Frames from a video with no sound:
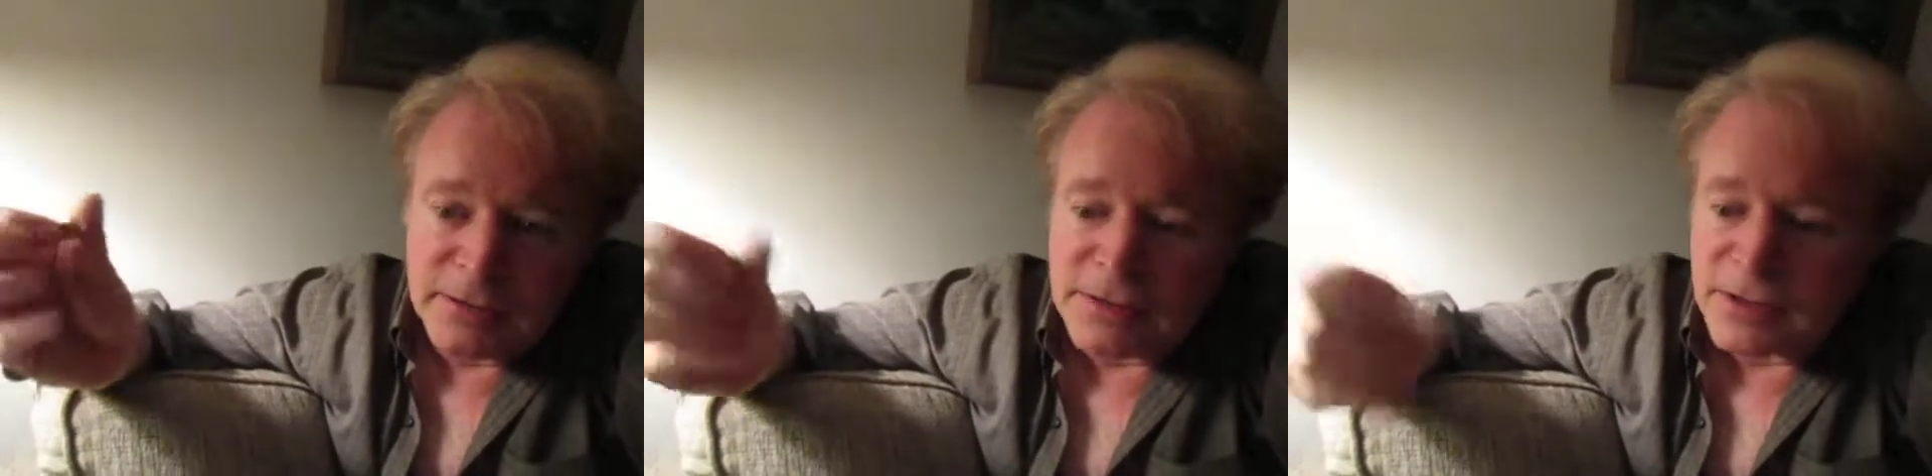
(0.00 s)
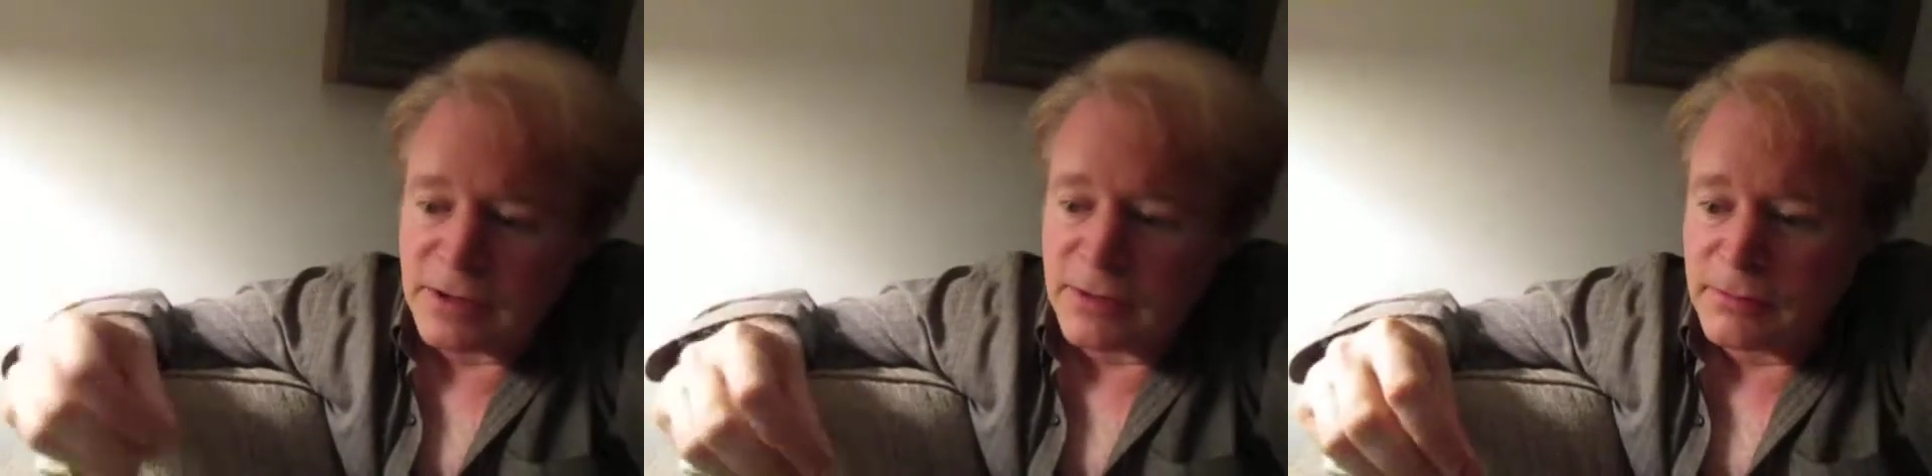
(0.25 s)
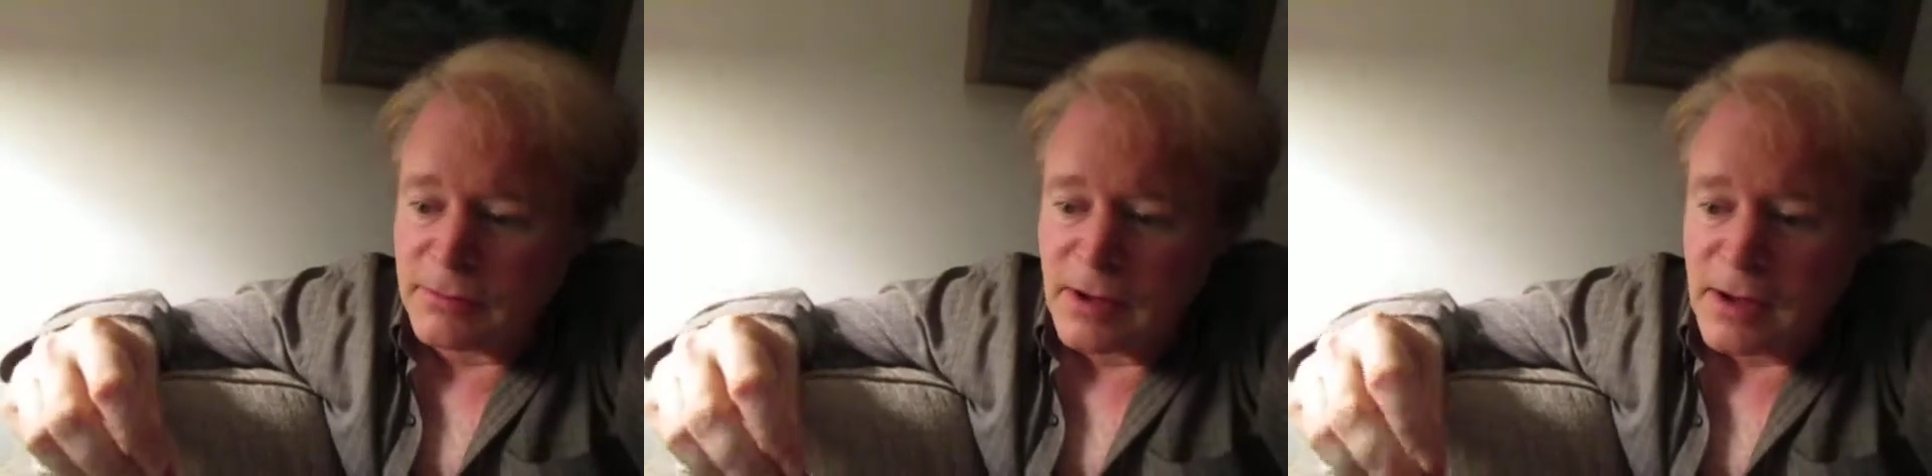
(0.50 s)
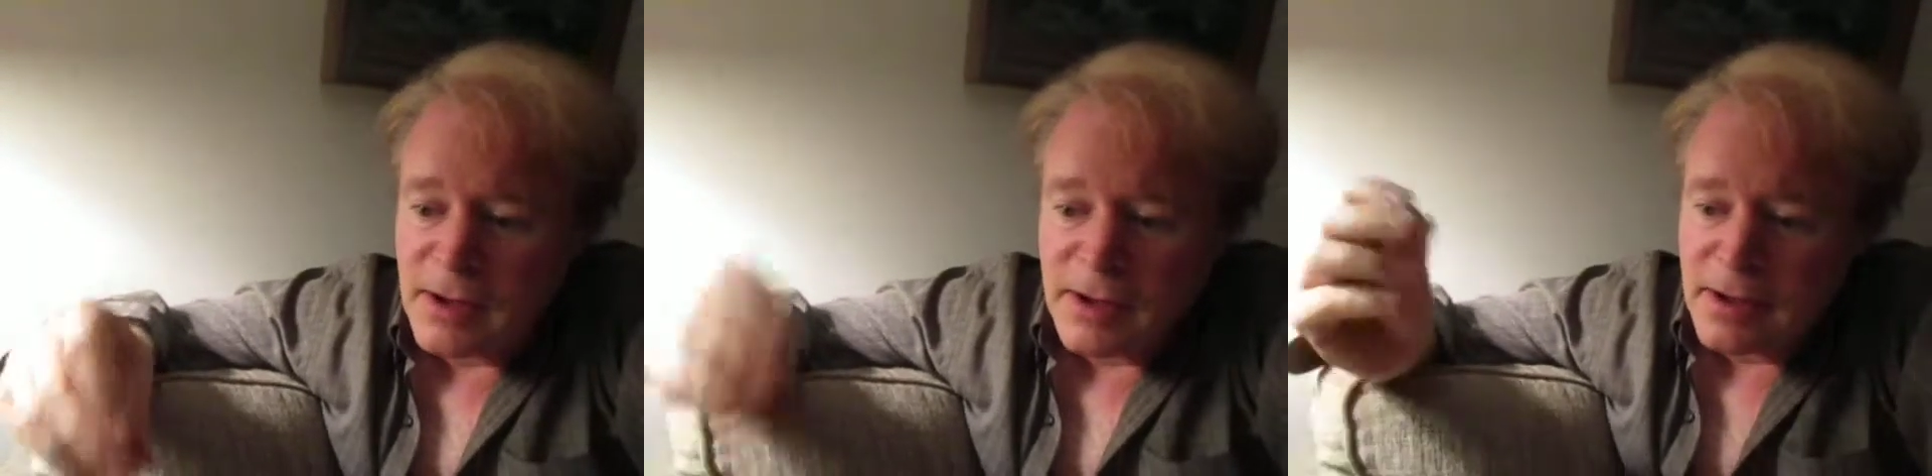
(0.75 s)
So,
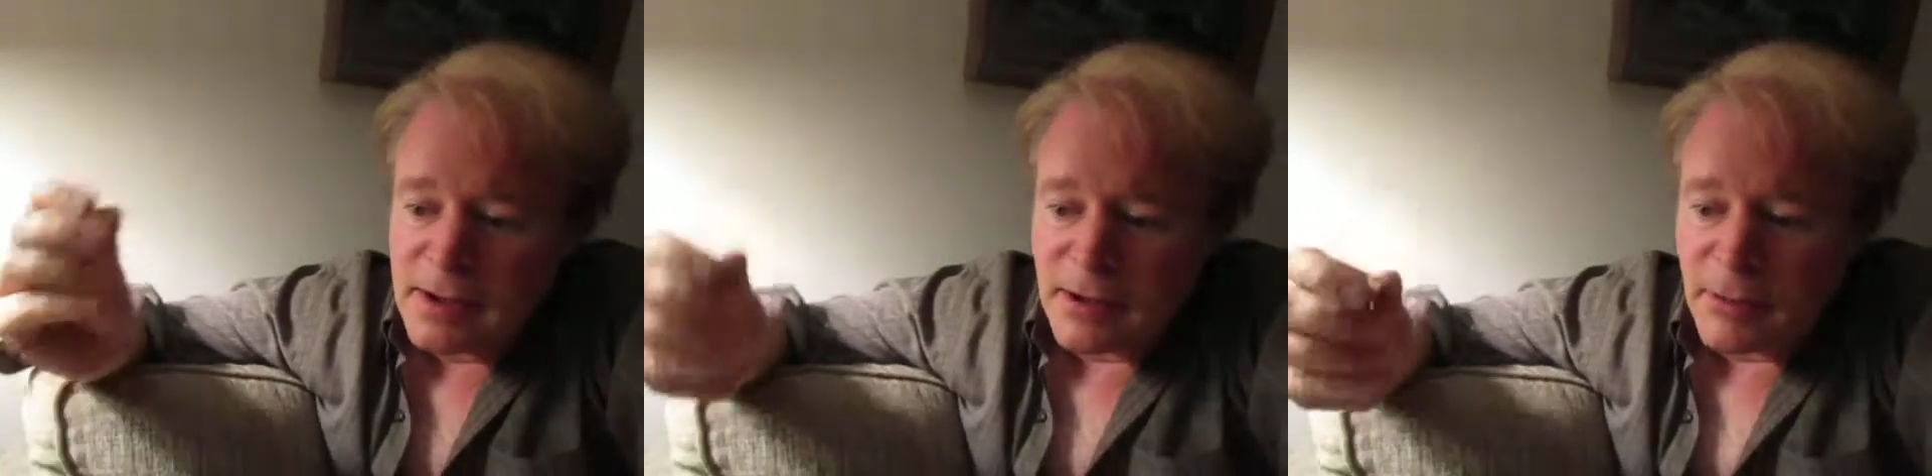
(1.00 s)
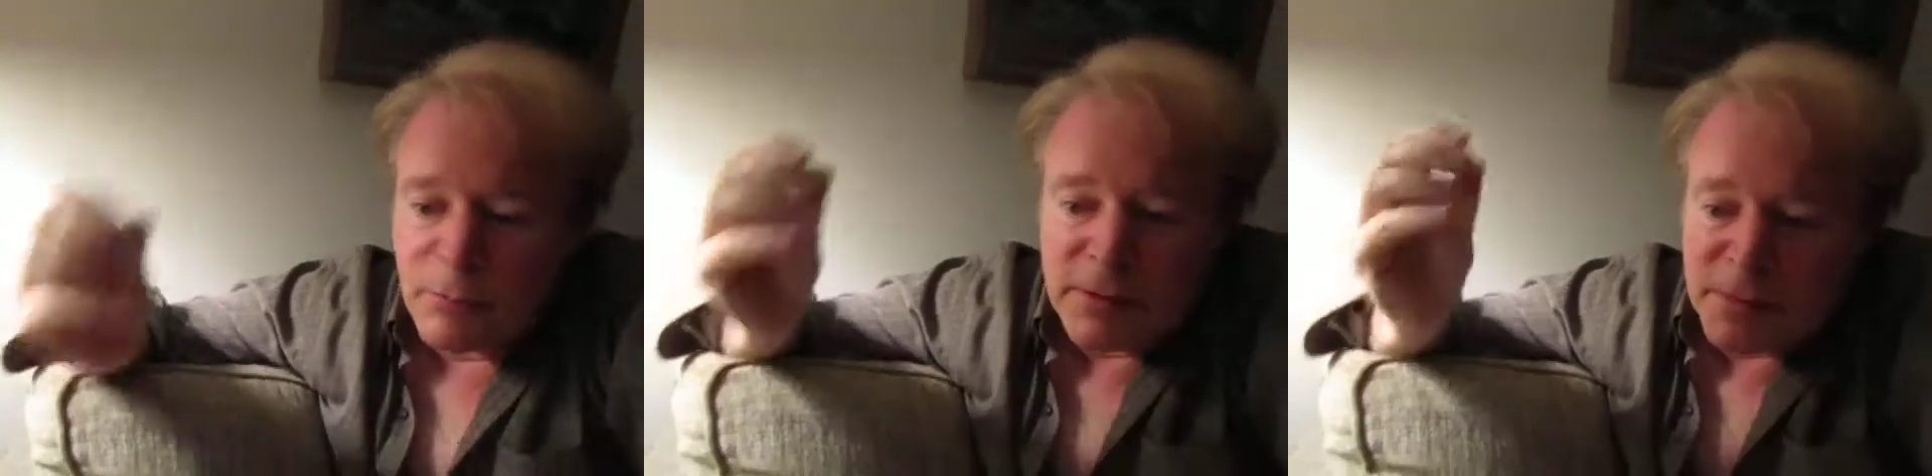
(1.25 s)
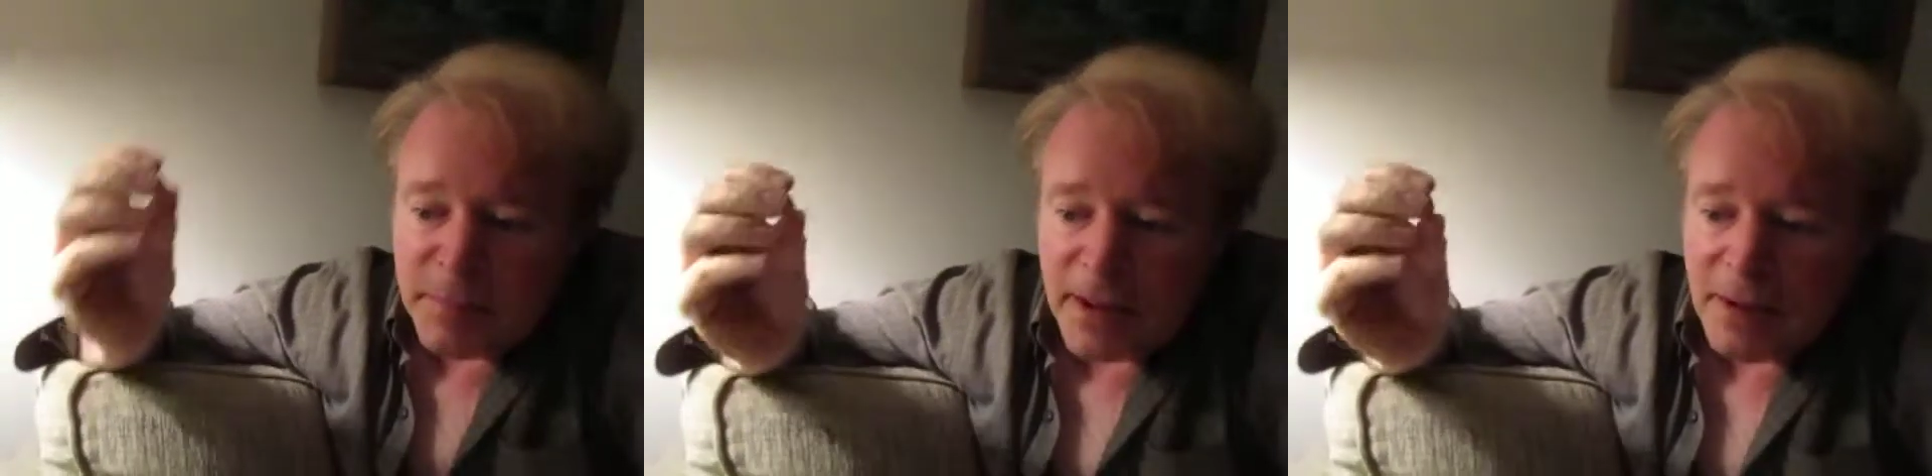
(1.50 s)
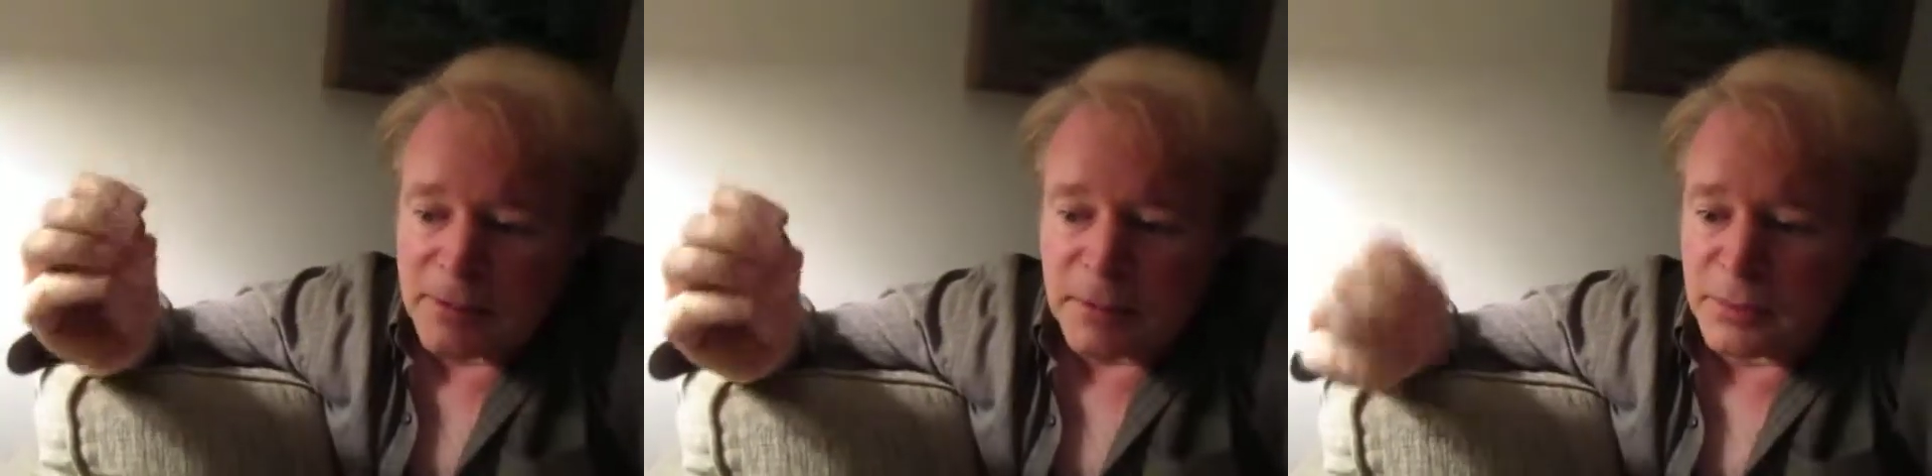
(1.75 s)
or where the
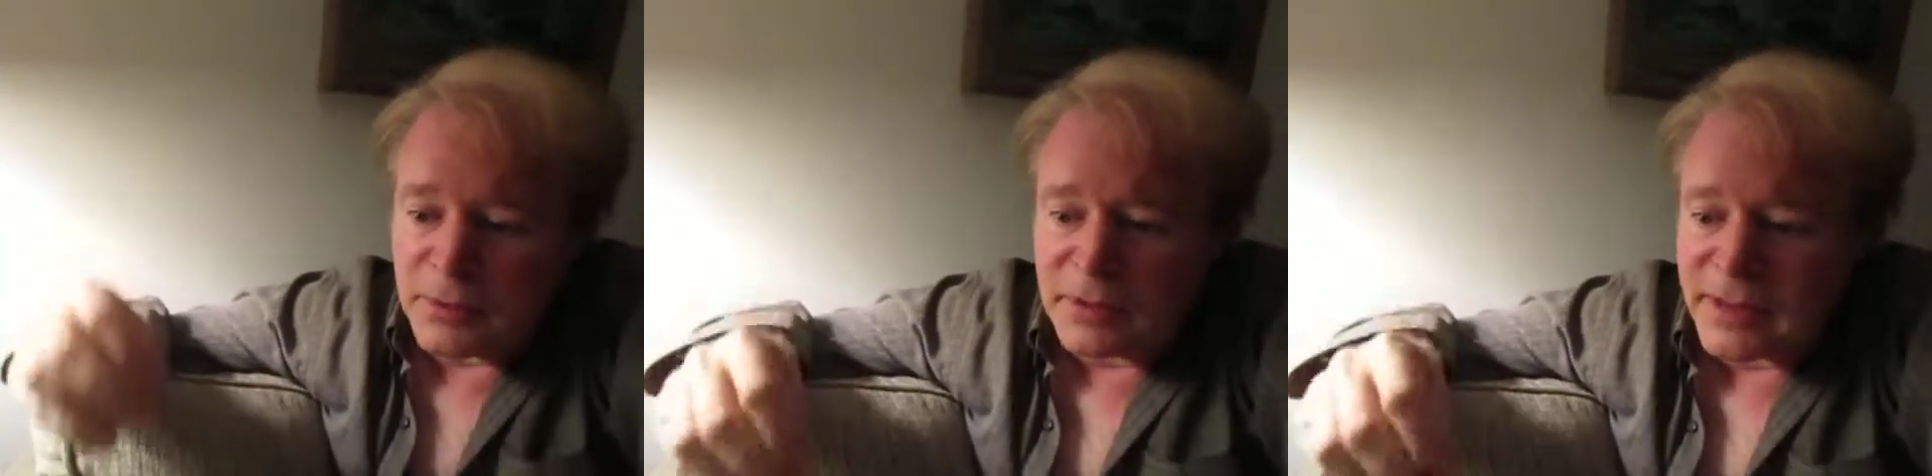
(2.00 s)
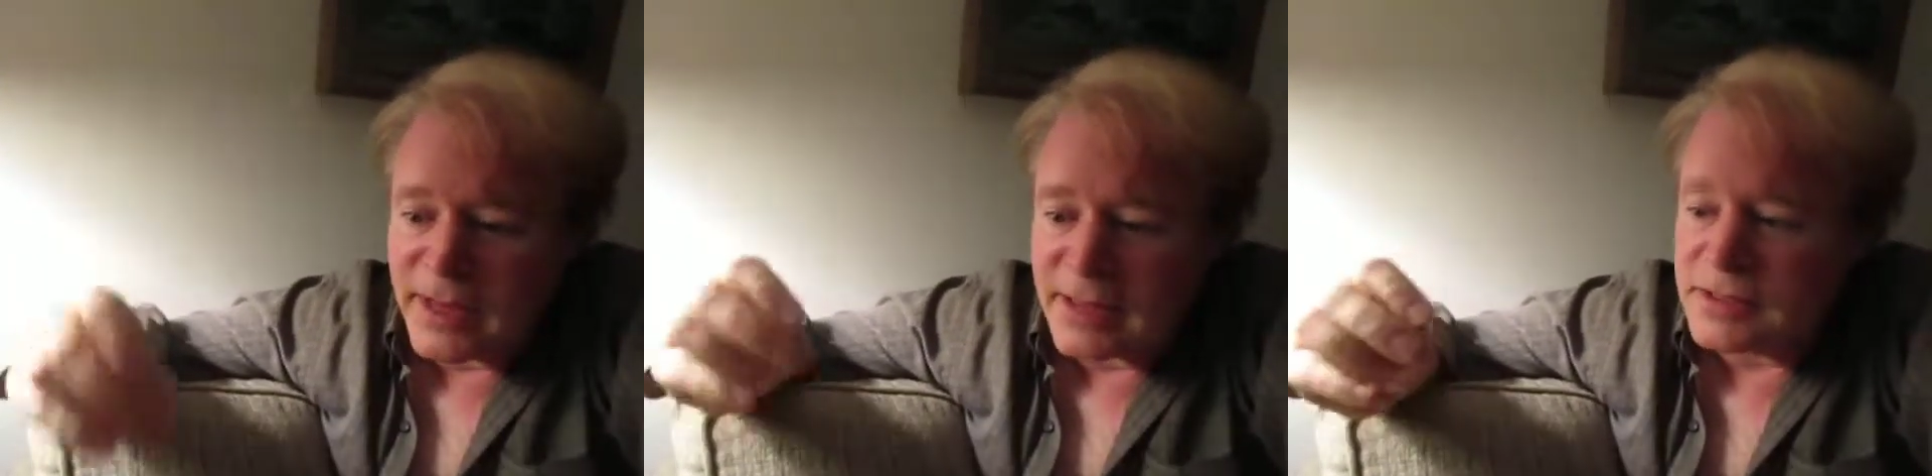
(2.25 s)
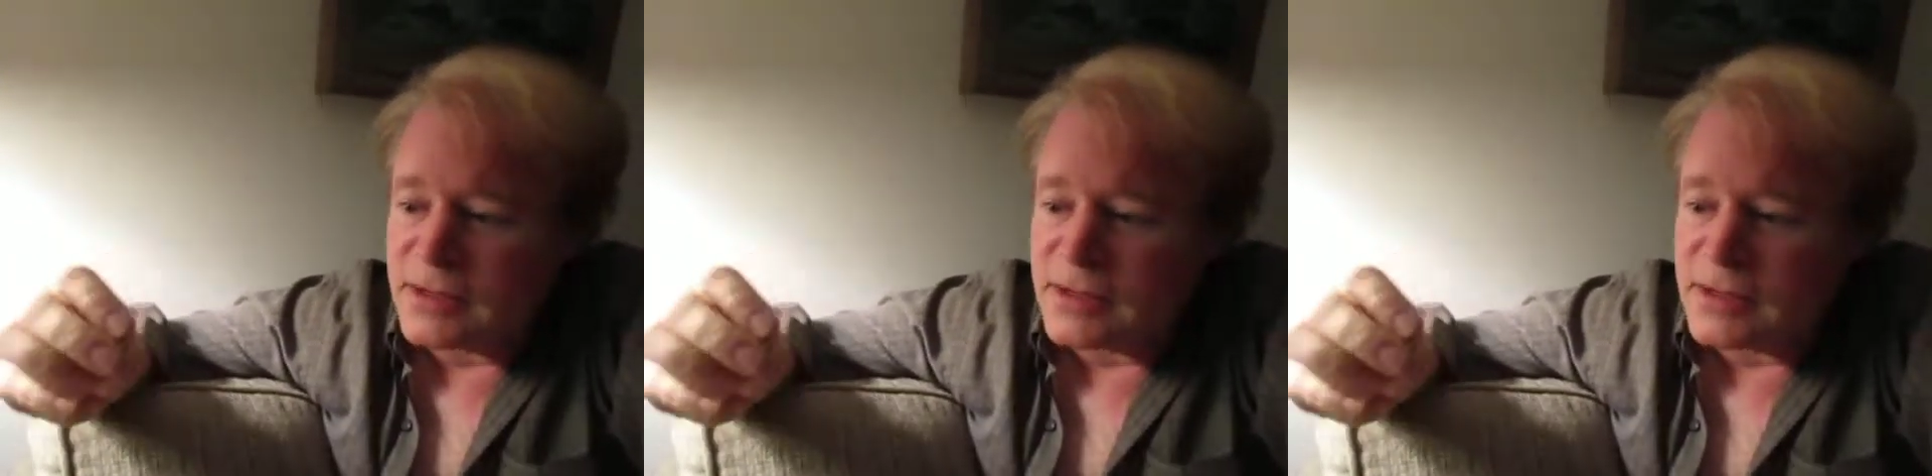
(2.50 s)
ba- the boat lands.